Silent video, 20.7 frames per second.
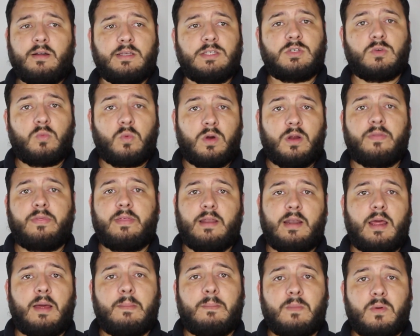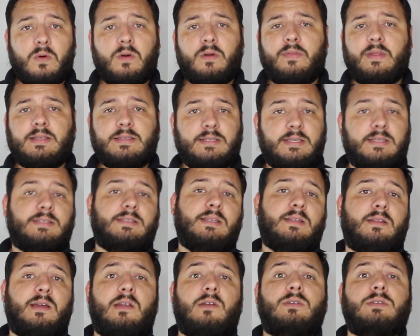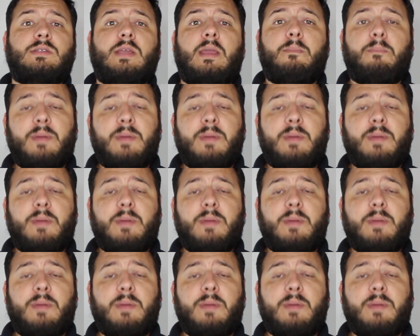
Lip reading: is worth a lot more than $60 a